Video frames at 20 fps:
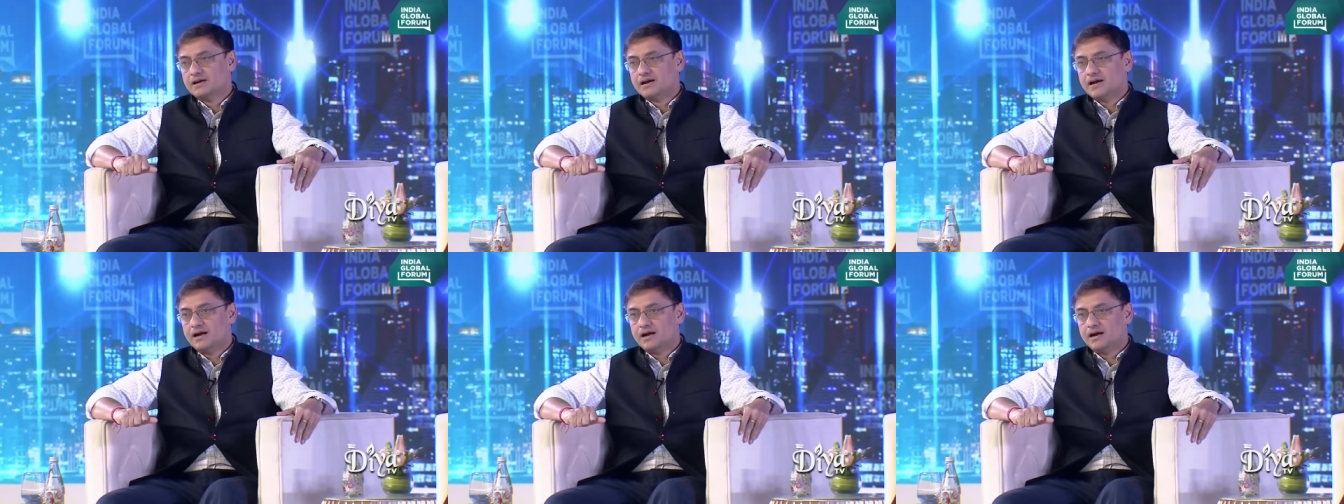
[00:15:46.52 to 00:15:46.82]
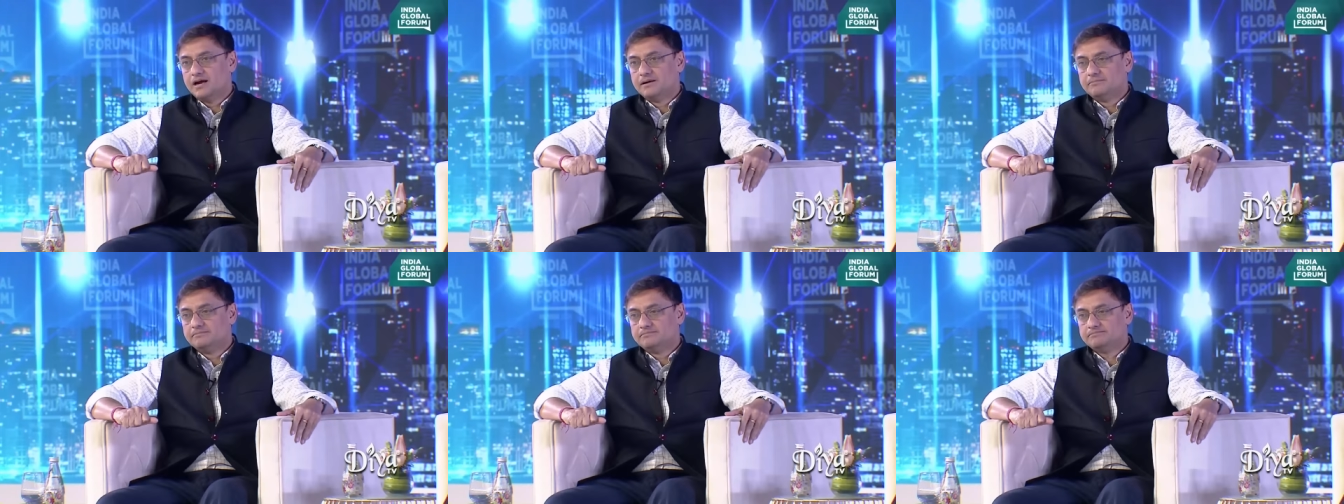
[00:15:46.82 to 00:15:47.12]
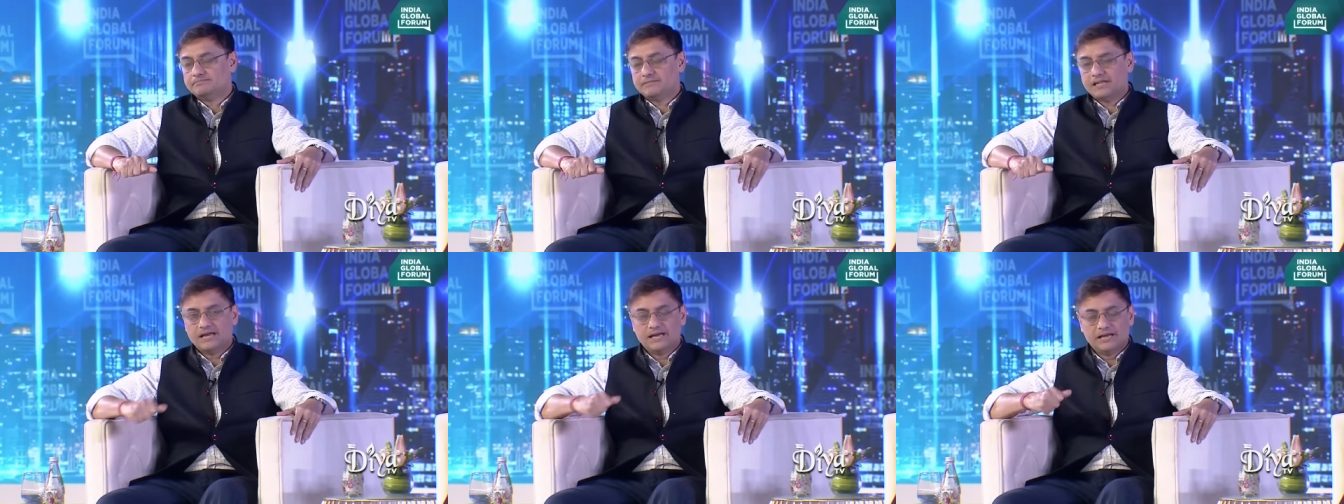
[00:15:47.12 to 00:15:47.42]

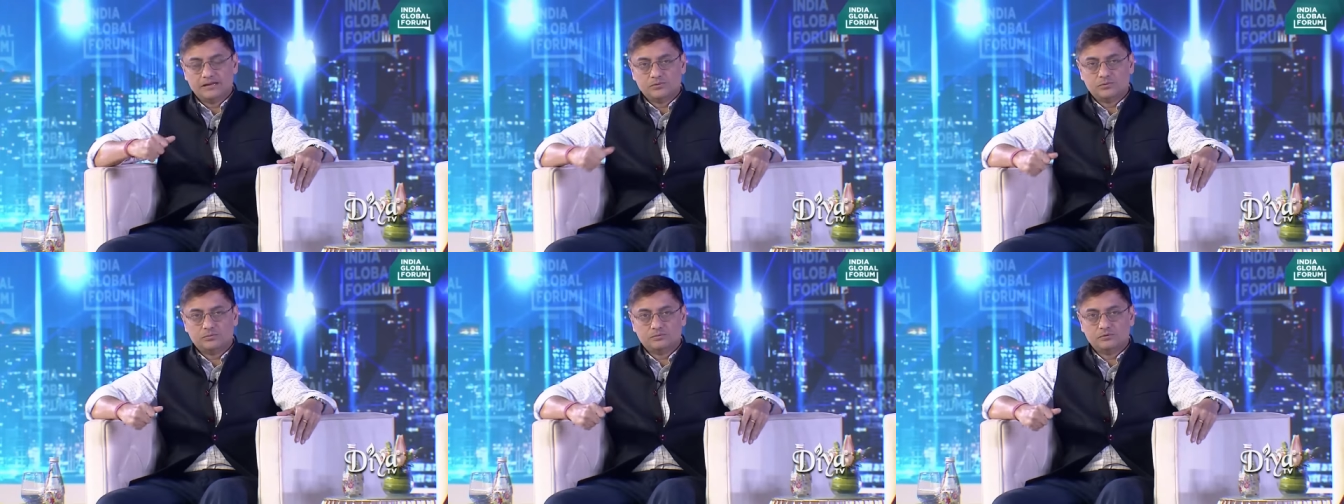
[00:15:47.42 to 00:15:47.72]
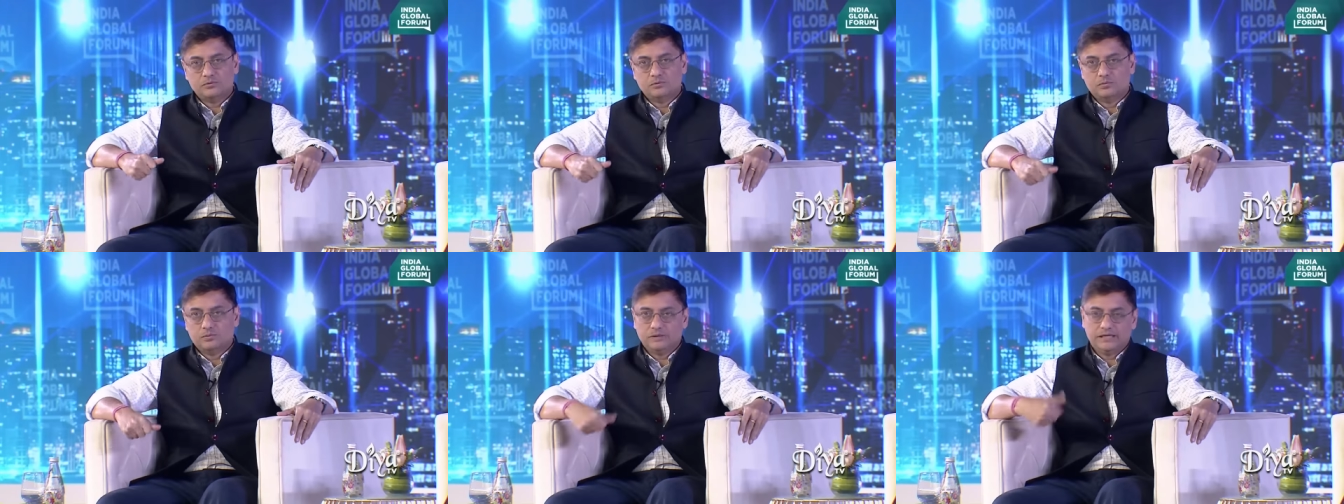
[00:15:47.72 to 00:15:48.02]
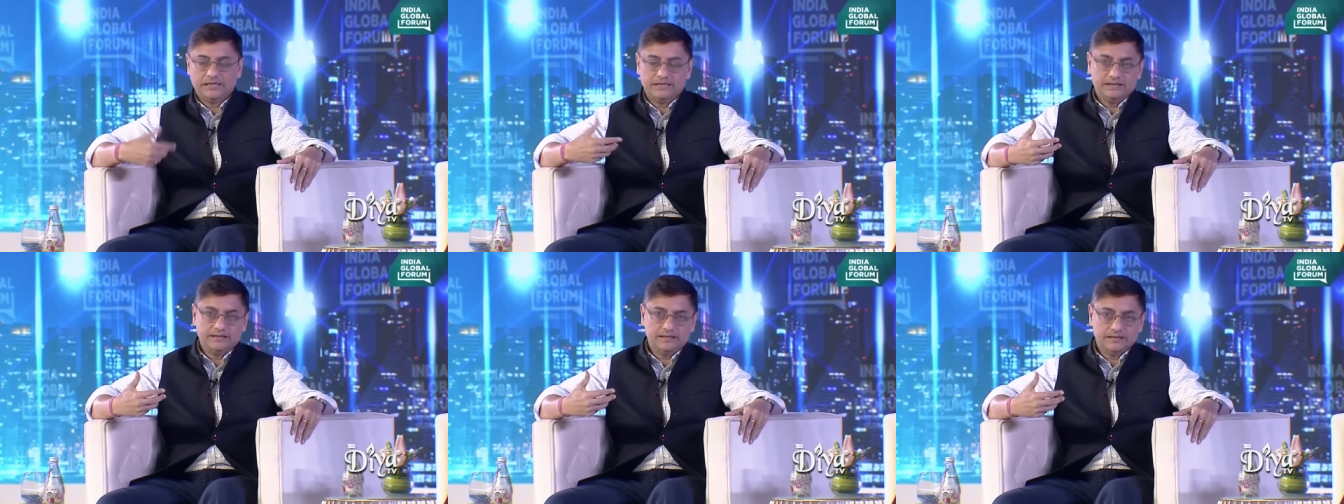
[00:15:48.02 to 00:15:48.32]
And
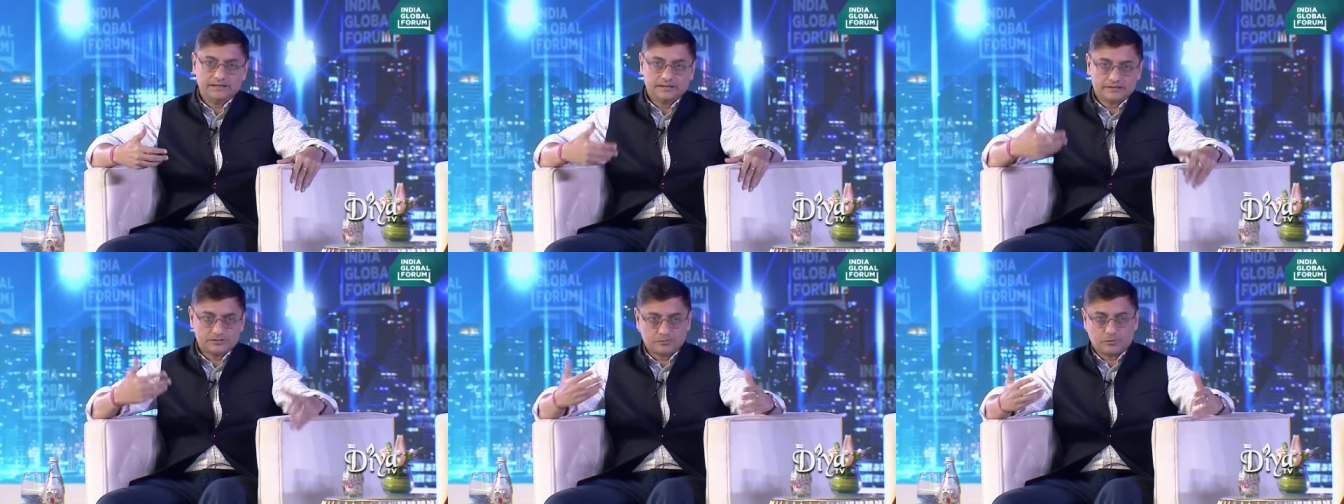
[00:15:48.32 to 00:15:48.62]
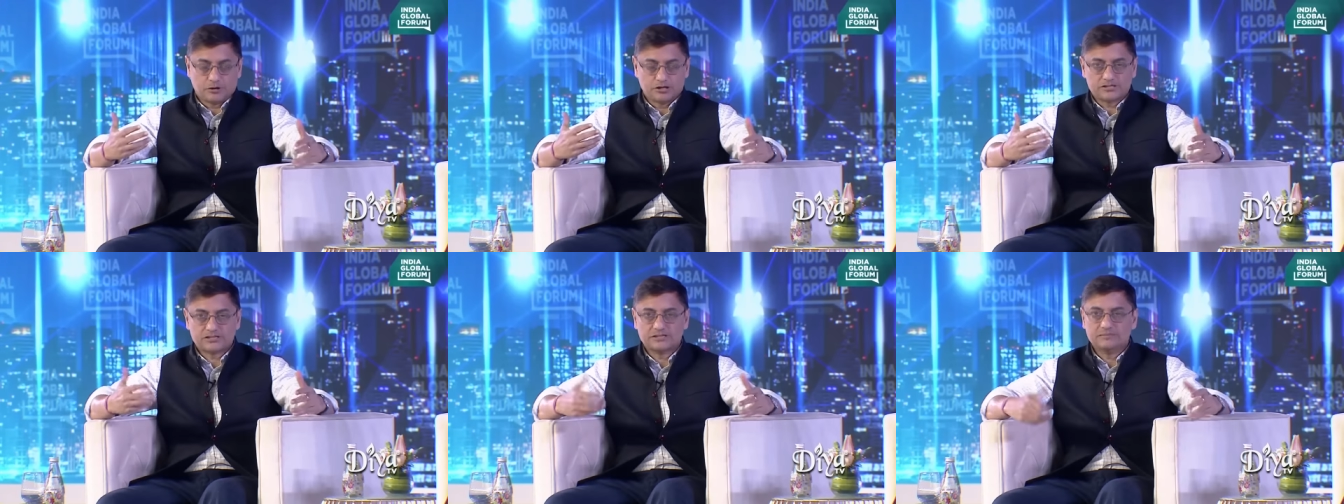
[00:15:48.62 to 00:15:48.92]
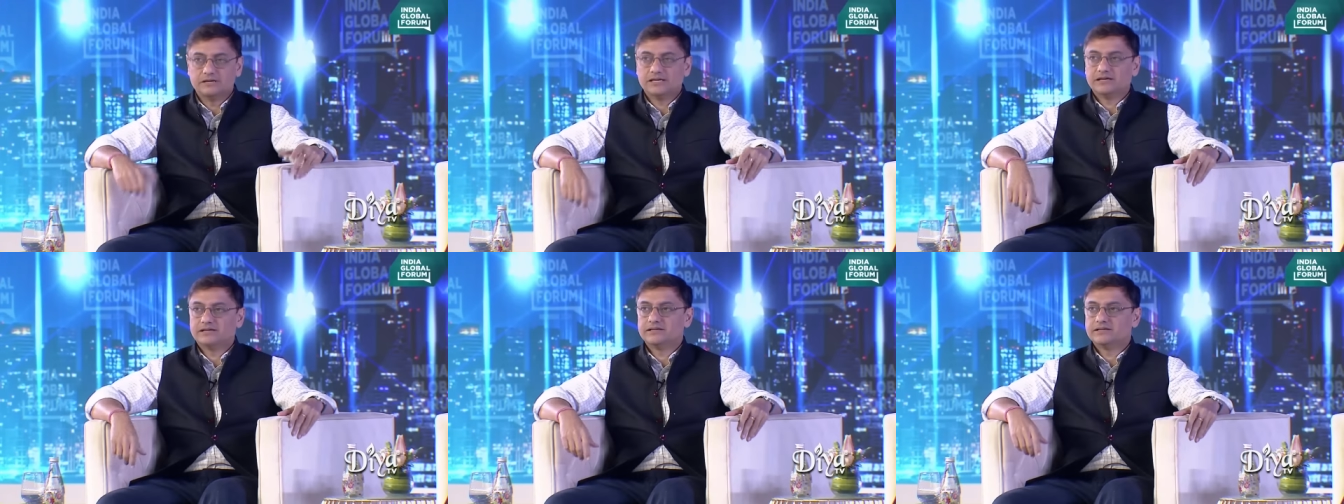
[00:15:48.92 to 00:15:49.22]
we, as
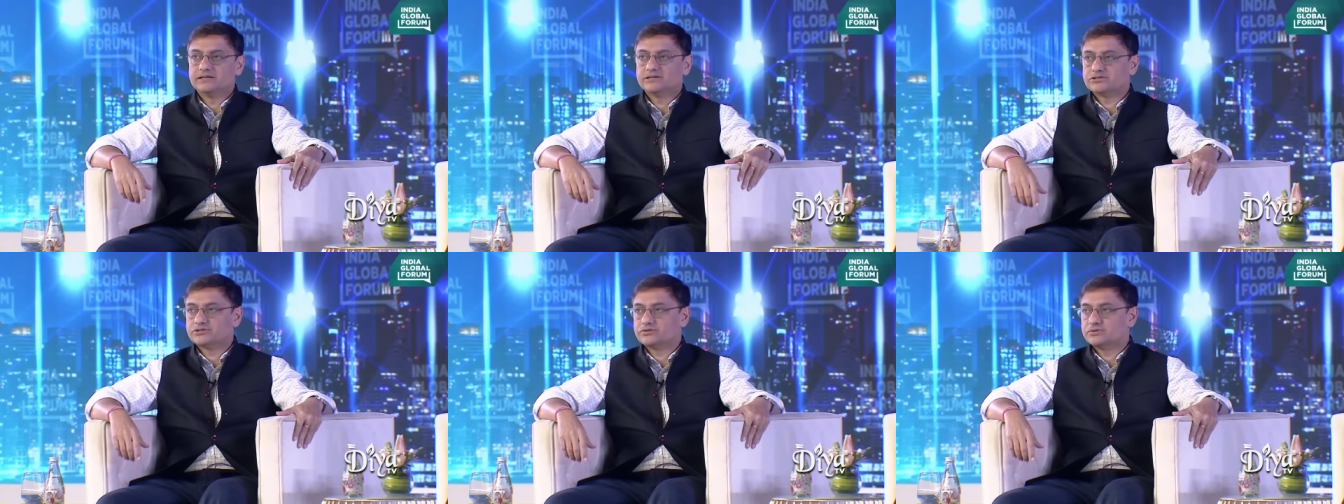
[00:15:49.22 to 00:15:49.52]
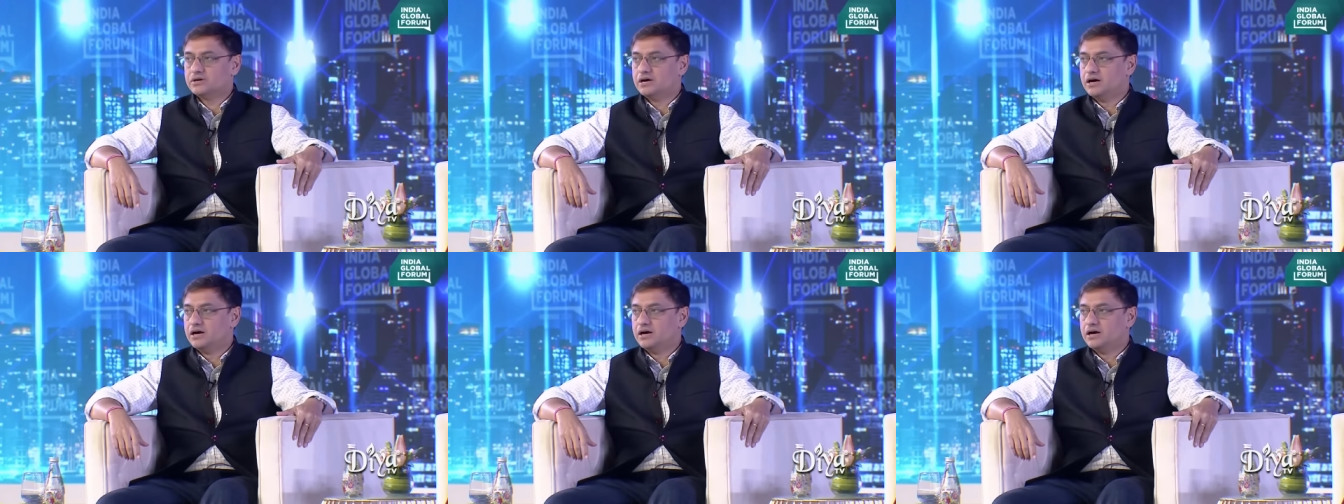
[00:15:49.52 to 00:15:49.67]
policymakers,